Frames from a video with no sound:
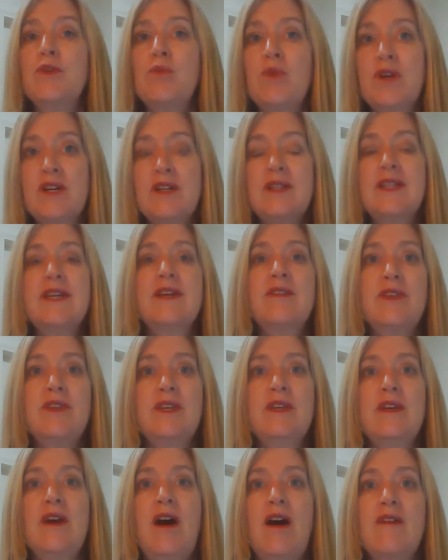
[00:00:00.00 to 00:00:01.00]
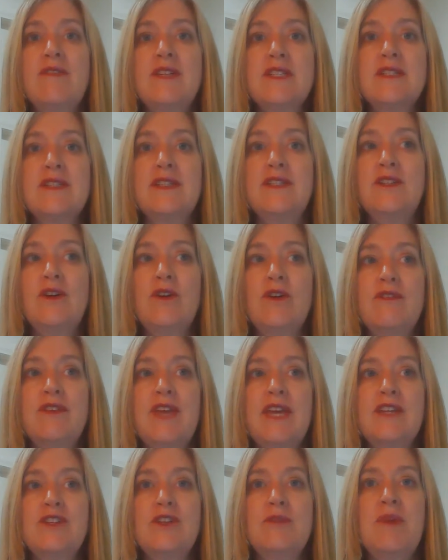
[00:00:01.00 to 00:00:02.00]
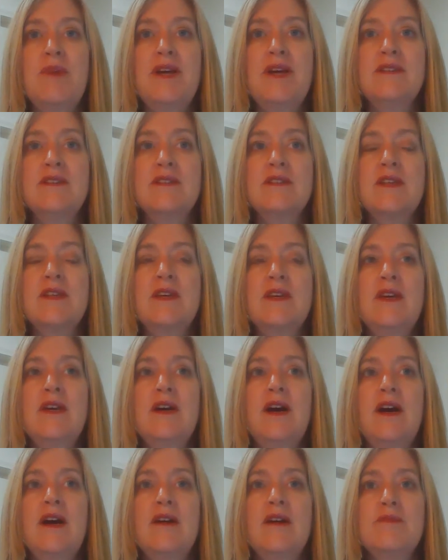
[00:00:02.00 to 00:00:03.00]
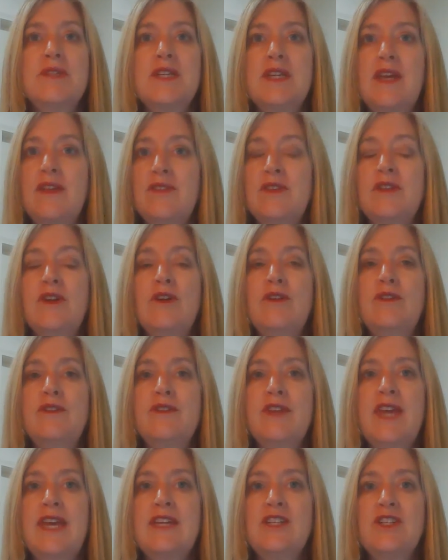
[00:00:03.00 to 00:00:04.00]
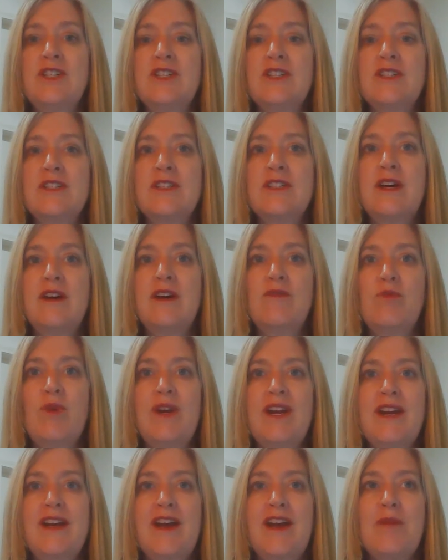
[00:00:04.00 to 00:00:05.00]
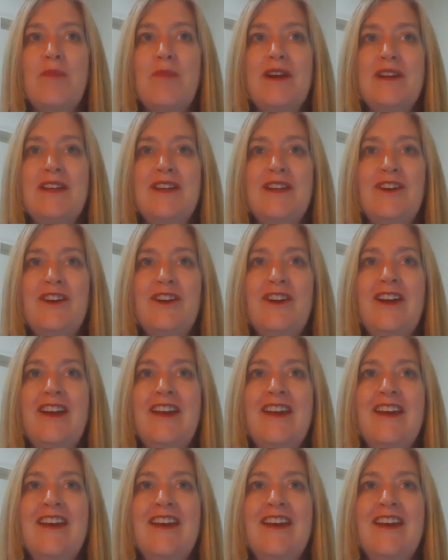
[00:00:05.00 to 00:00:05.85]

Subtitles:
you want to click the obviously notification buttons to get the notifications of when I come on here,